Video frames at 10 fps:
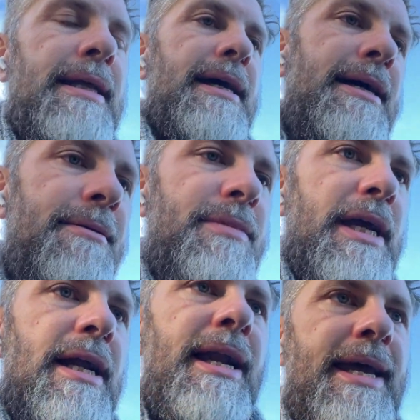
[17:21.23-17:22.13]
You
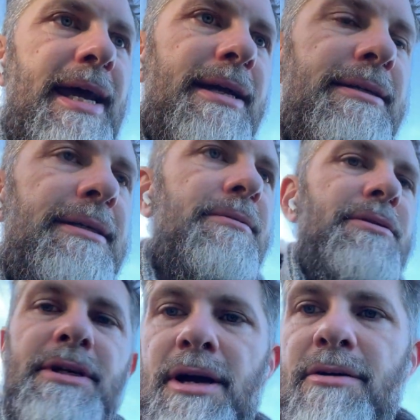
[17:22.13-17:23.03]
can click it and we'll
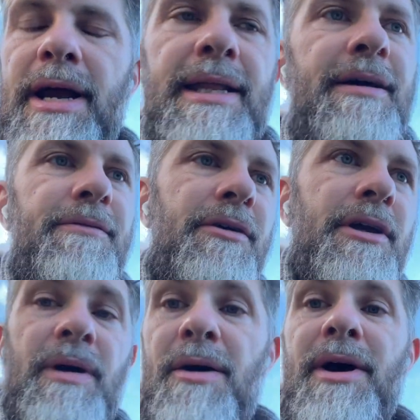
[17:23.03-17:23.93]
start creating that for you.
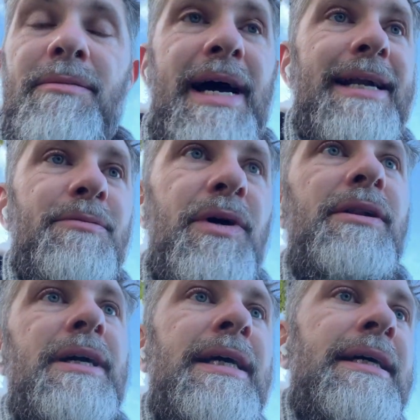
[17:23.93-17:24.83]
I won't, Adam
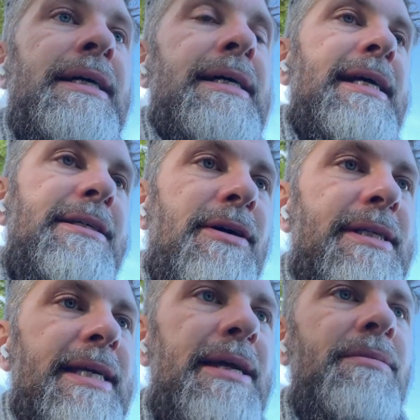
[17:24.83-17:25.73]
will. He's got a
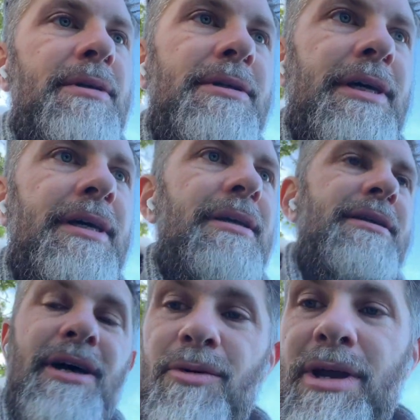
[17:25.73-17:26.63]
team.
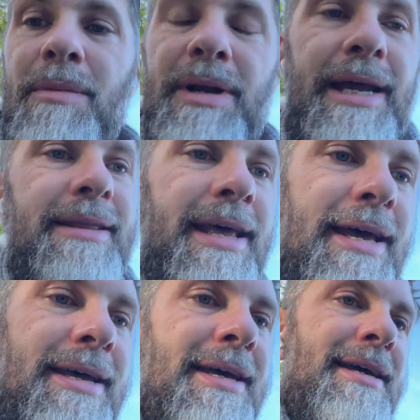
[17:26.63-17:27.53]
There's a whole company in
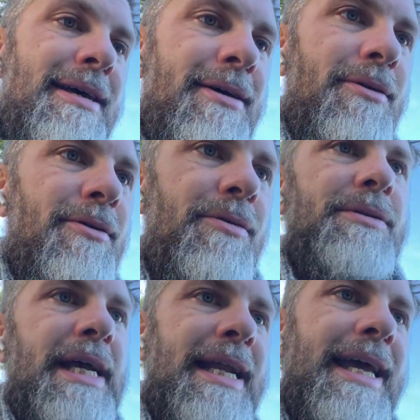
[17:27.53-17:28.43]
there, all
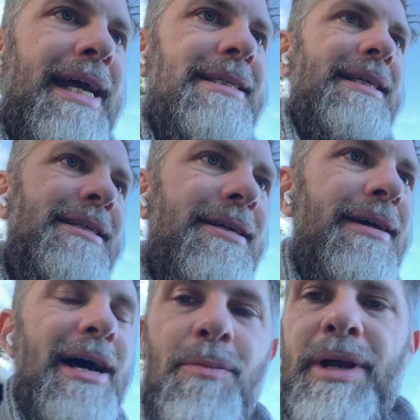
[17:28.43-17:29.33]
dedicated to
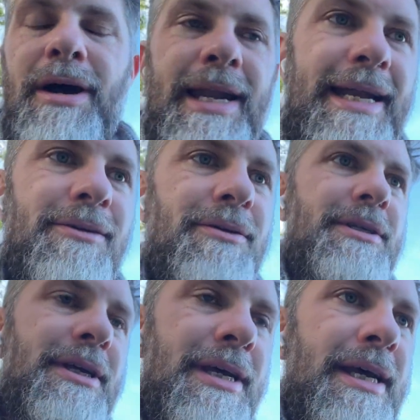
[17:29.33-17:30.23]
helping our landlords.